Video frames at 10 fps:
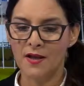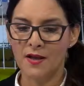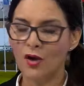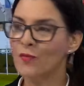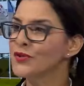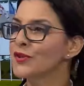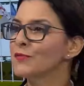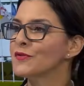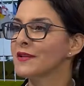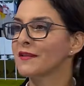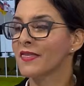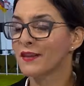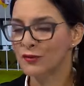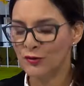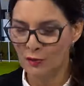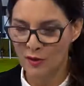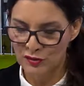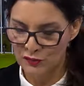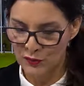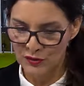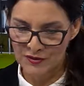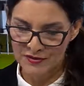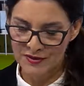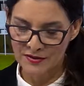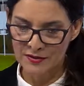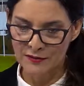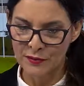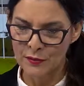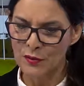Commissioner Muiznieks, thank you so much for this interview. You